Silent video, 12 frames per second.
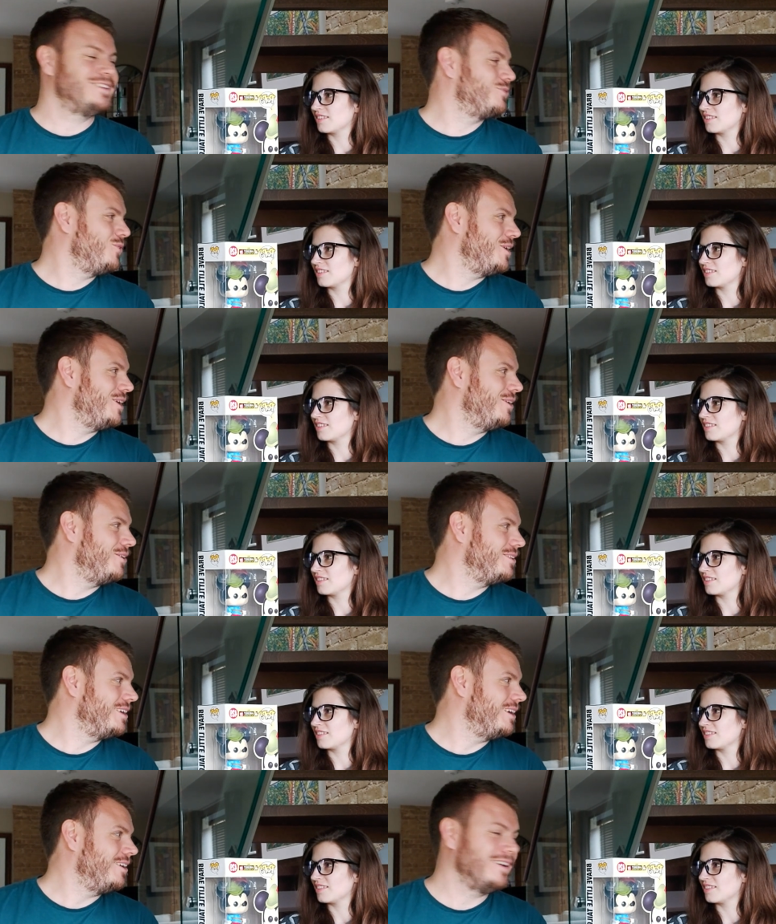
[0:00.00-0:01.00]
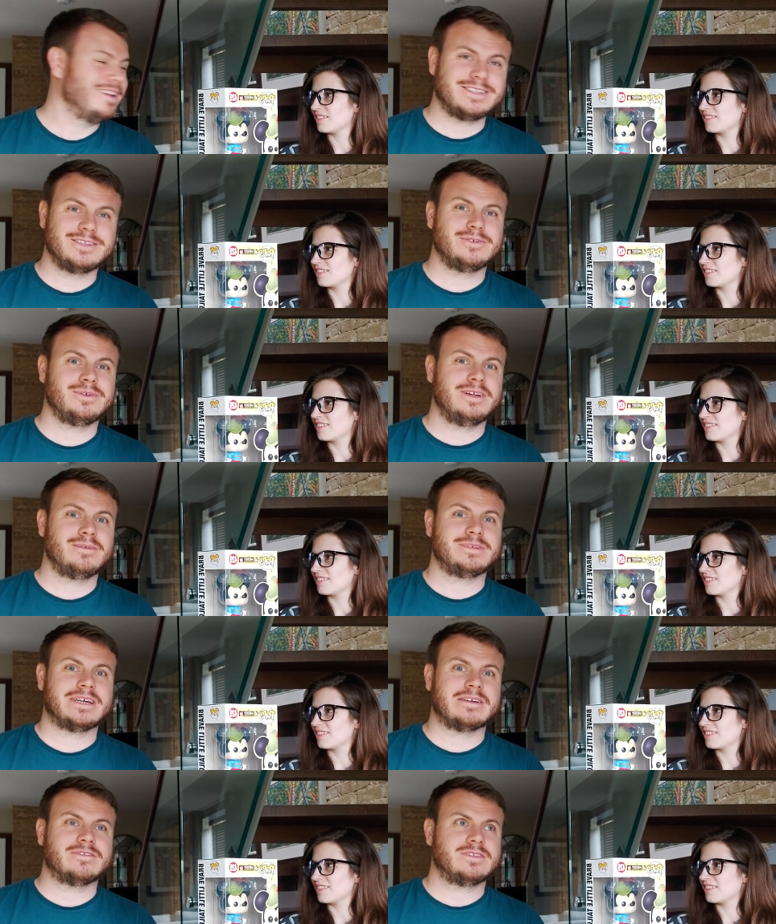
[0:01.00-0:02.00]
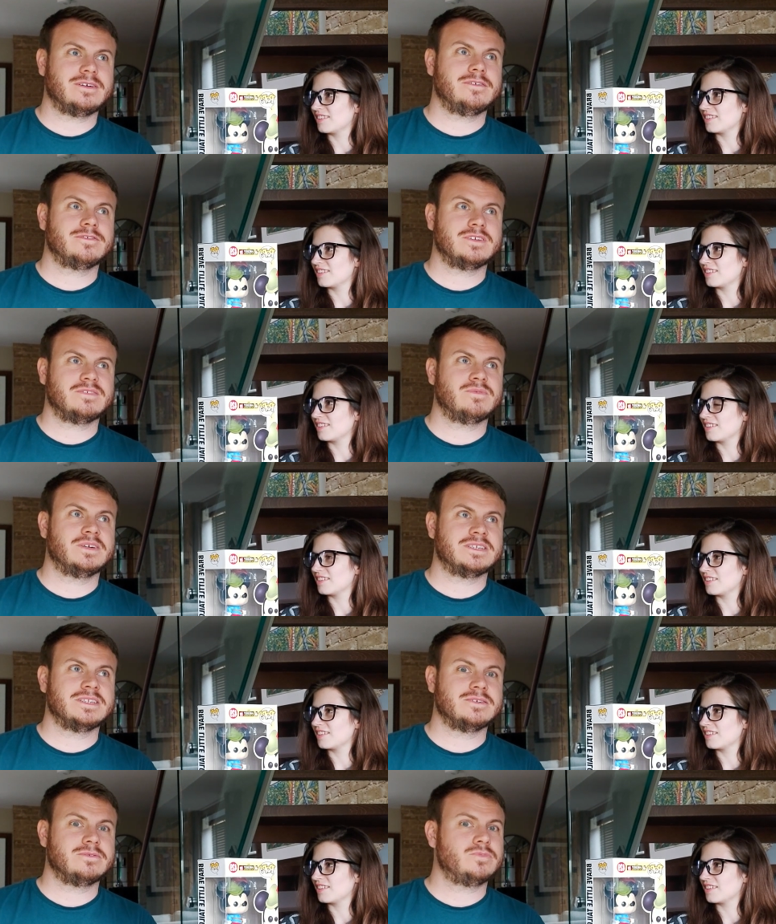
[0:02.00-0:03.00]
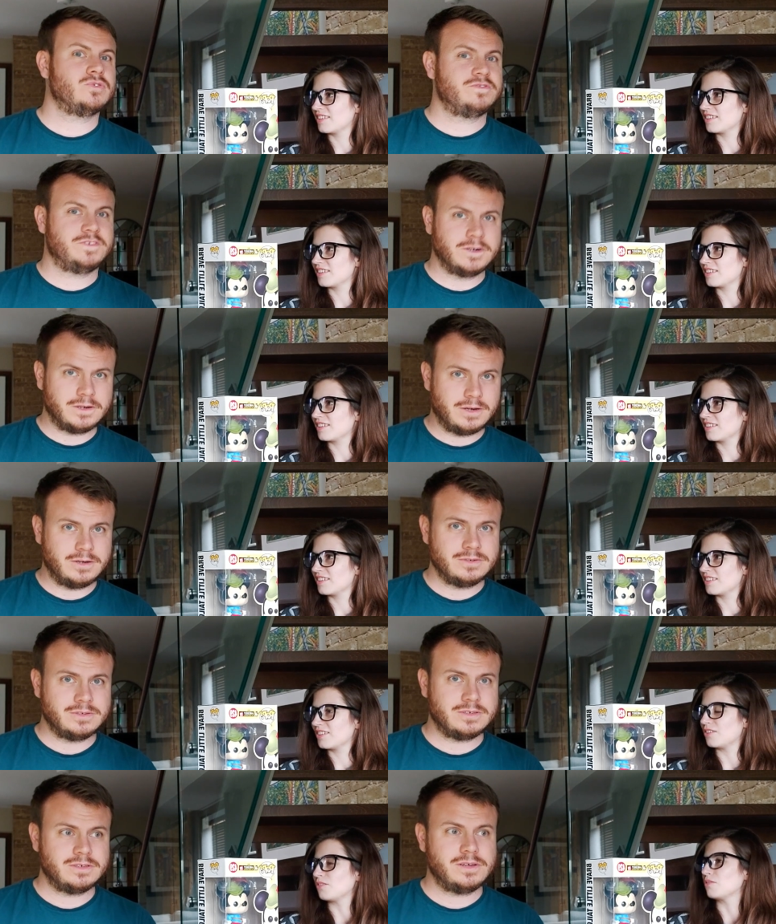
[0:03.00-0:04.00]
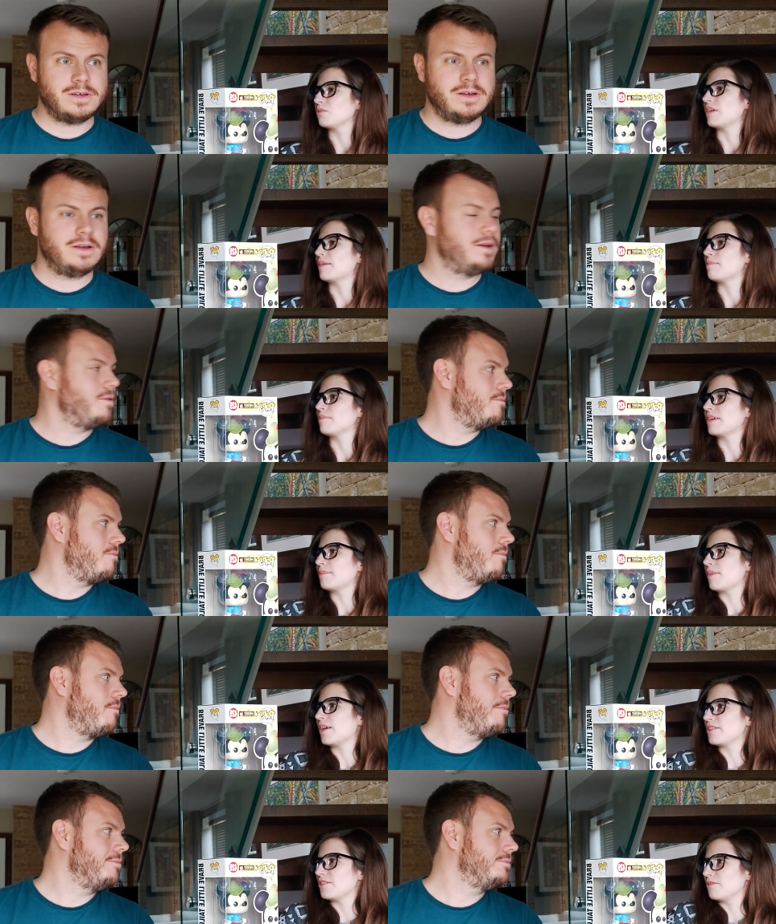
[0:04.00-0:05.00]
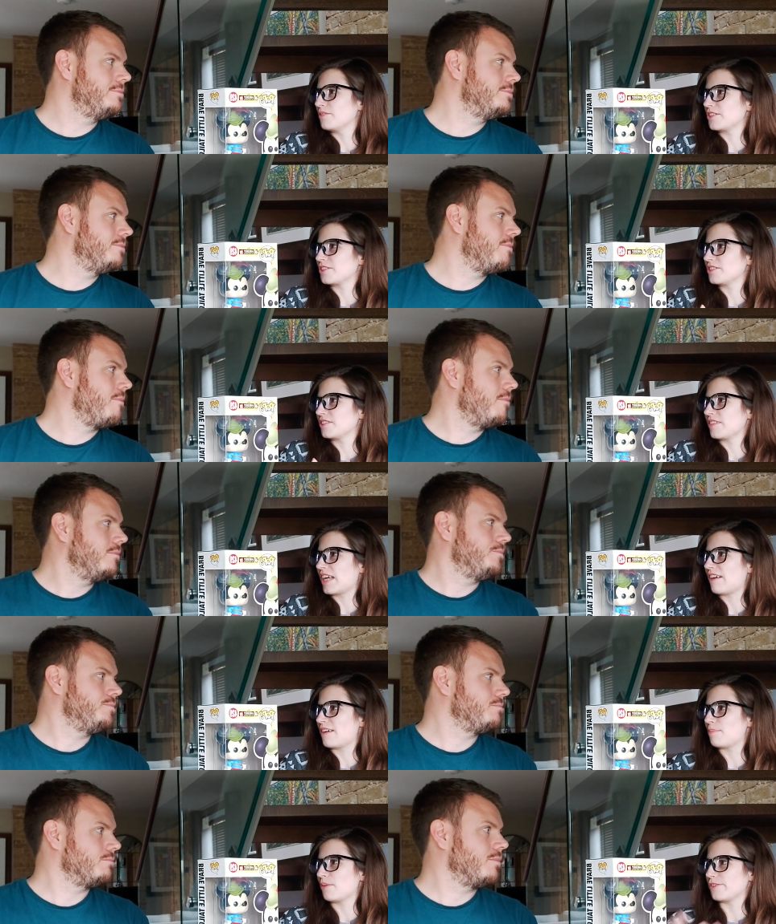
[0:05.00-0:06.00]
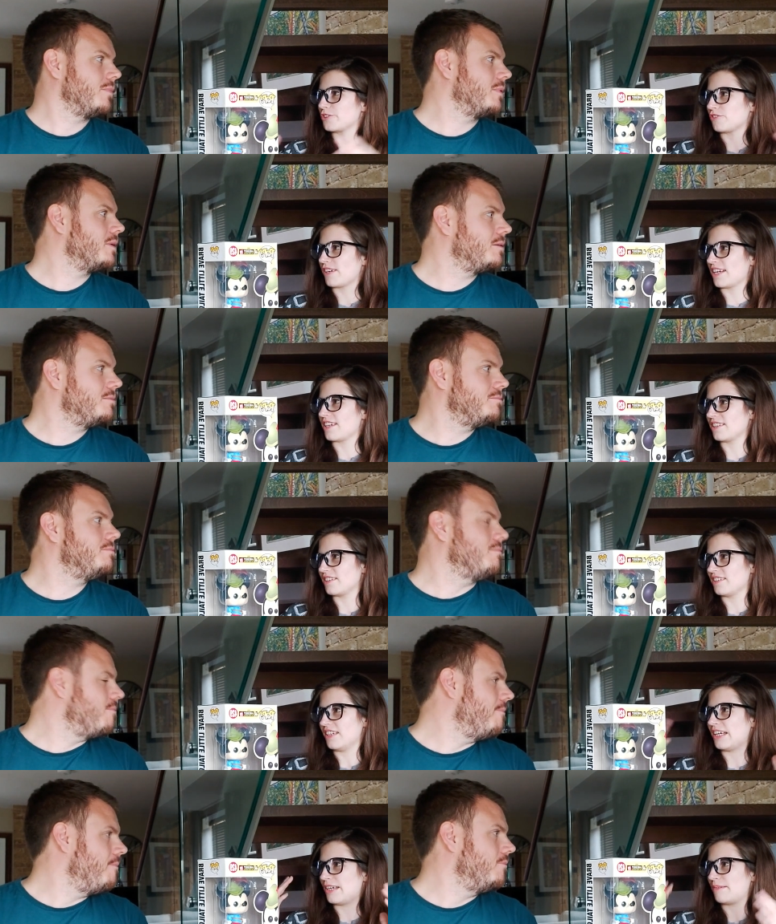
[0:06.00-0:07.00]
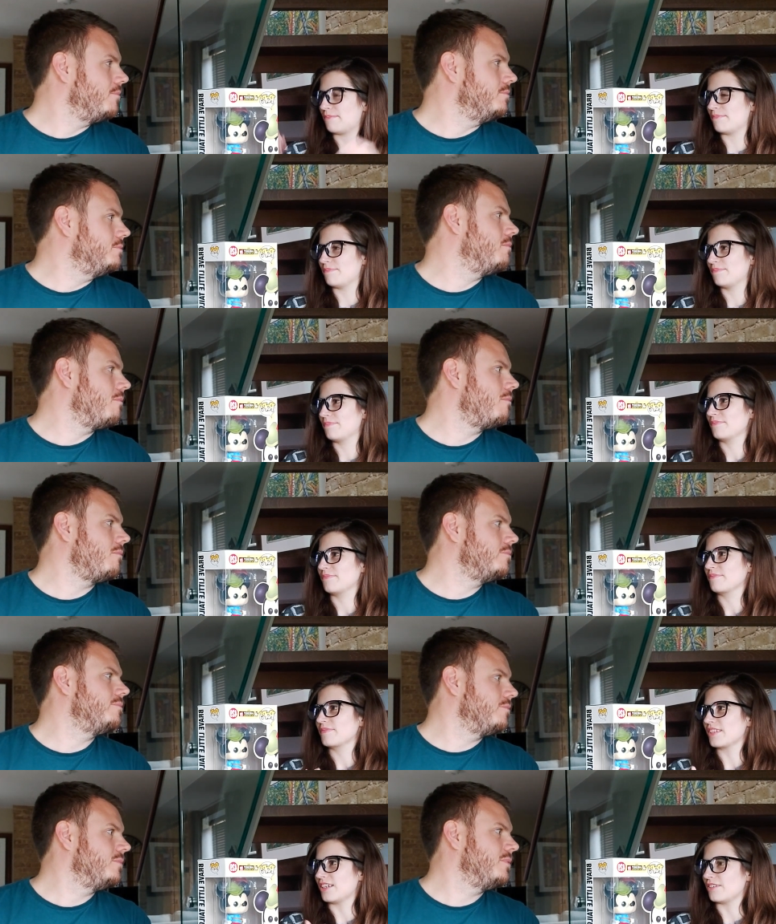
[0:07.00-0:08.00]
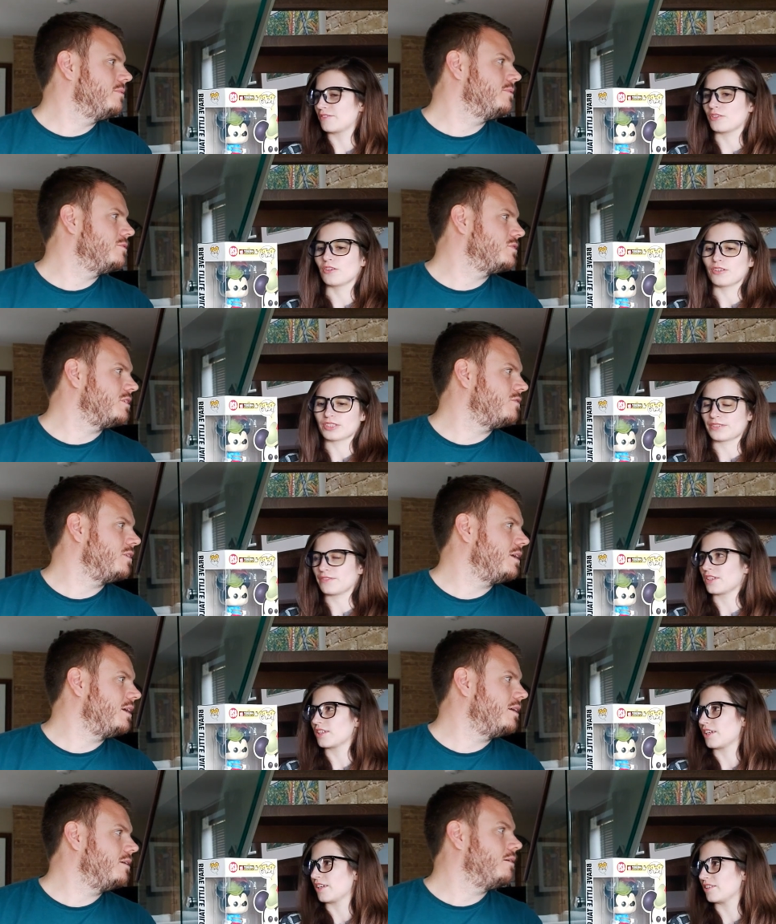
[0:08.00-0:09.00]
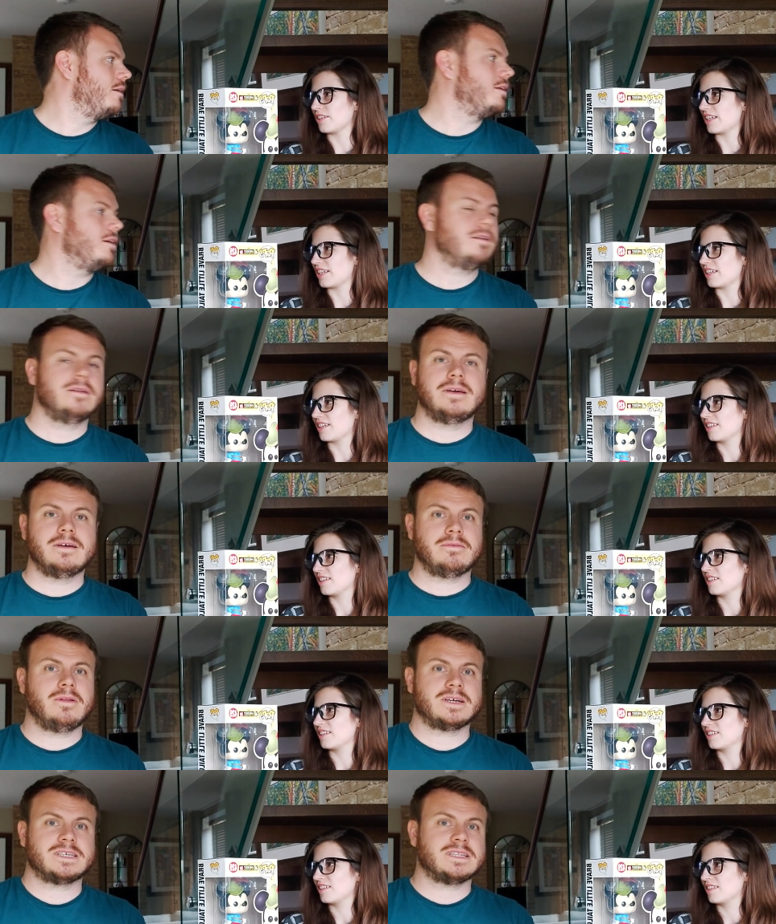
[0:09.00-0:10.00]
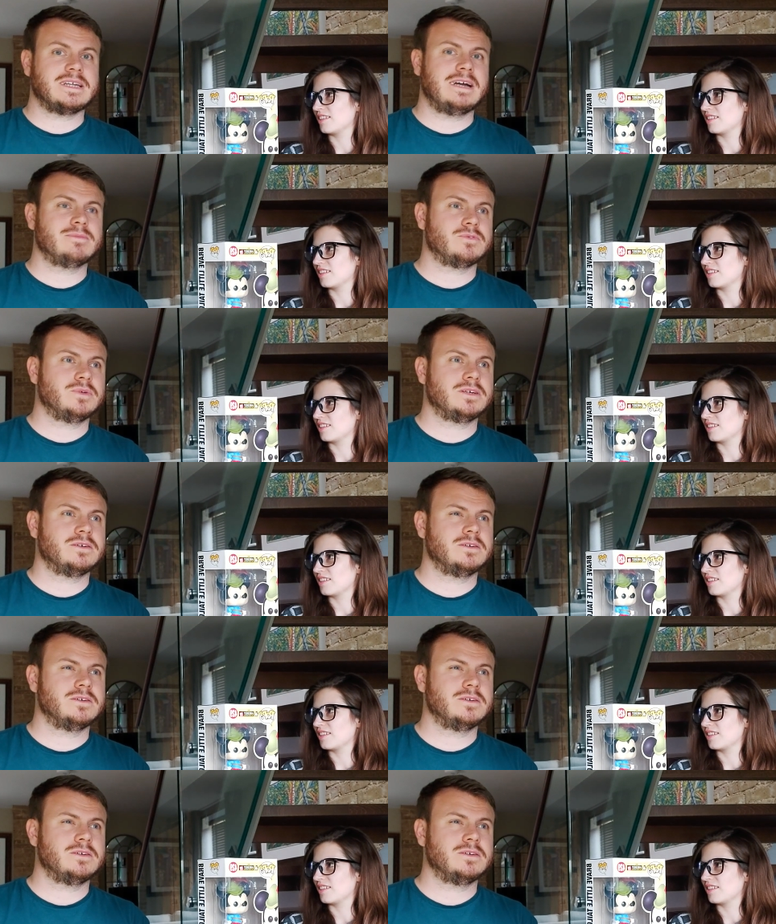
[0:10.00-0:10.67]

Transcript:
Speaker 1: there's quite a lot there. I need to do an update of stuff because I've recently got more Funkos. Oh, um, and
Speaker 2: my new additions of the Harry Potter train. Hmm. Um, mm. I've got as a like that. Yeah. And then,
Speaker 1: uh, like I said, the app's really